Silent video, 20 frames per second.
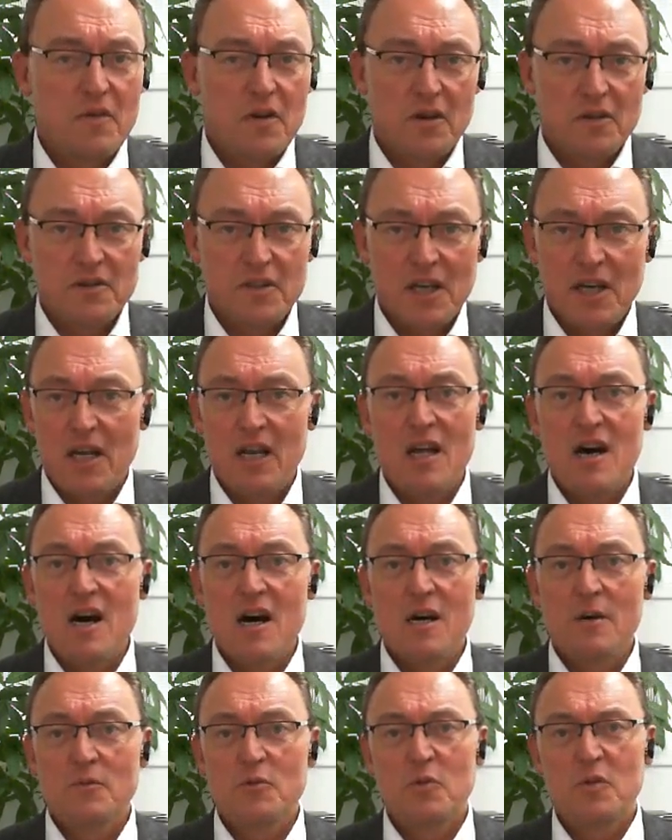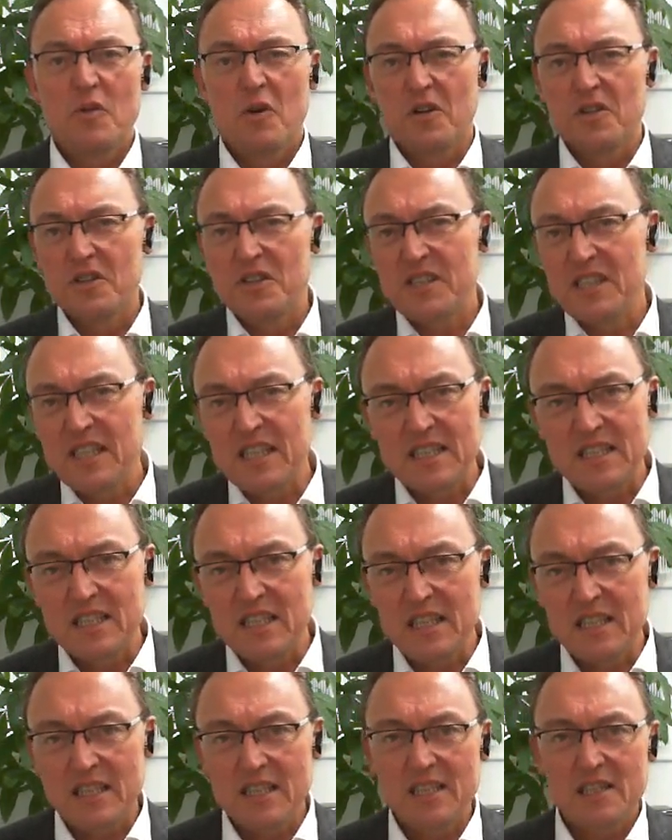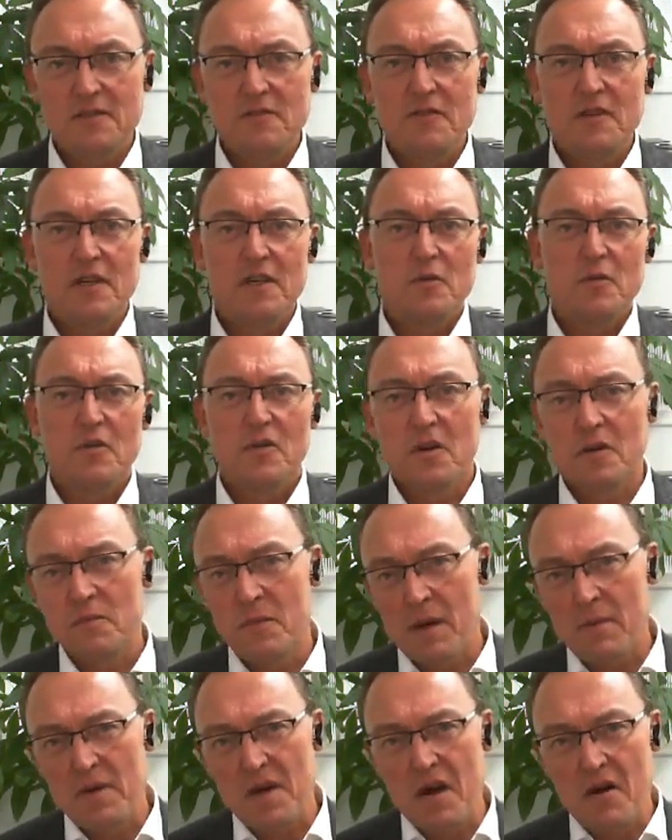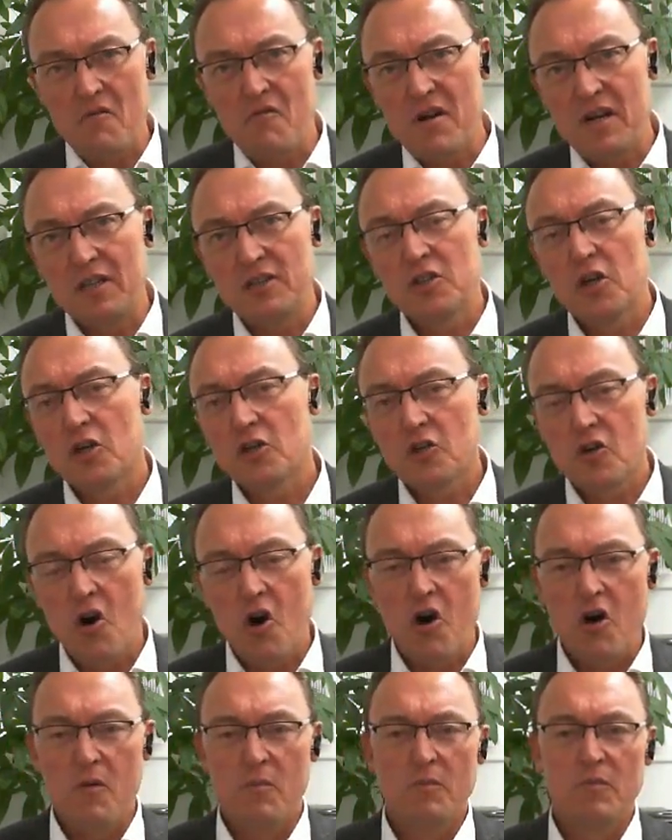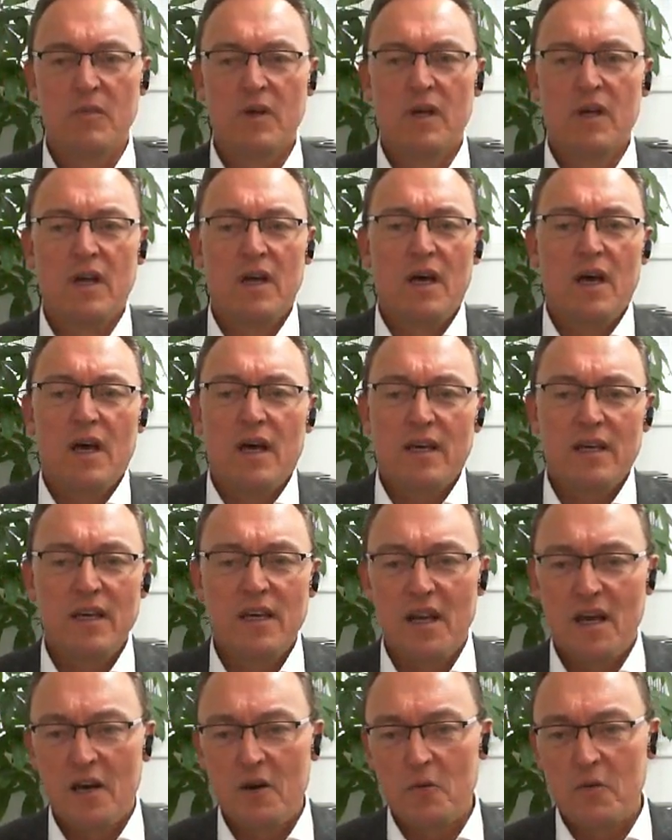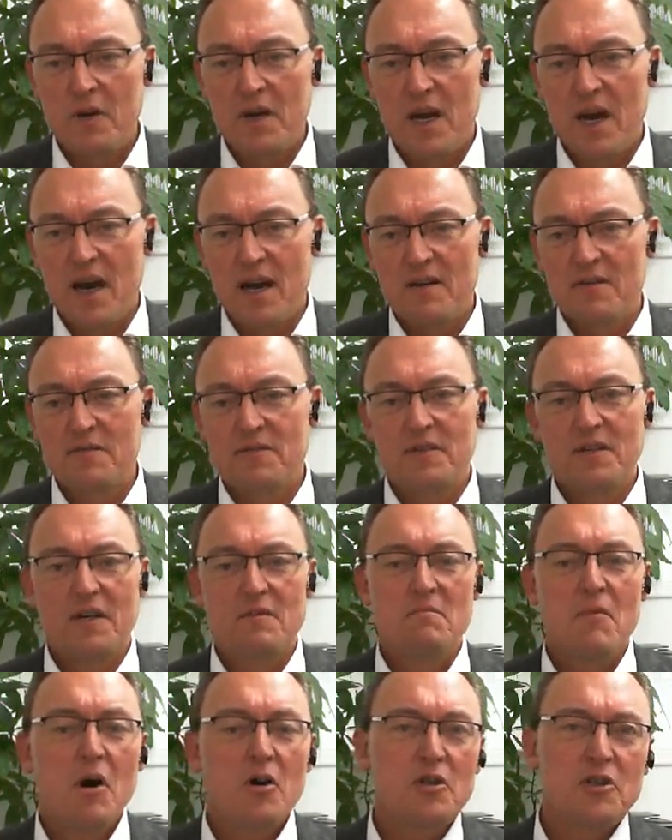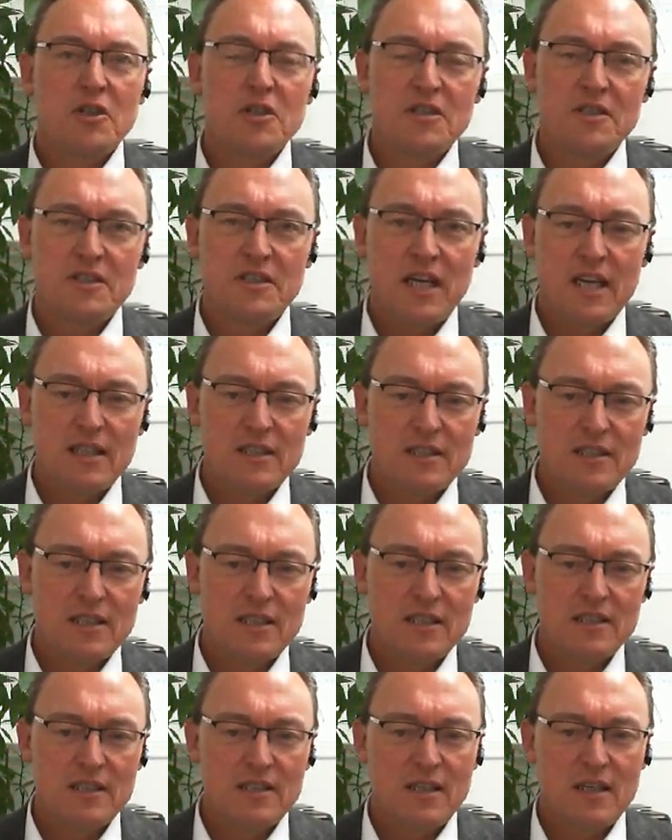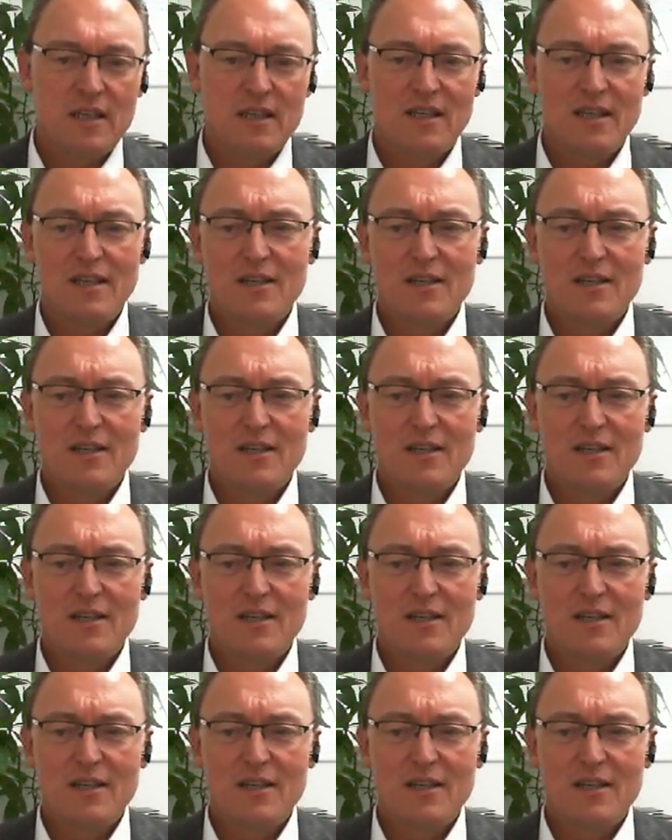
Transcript: got alarms, we've got CCTV, we've got maybe a ring.com, you know, we have motion sensors.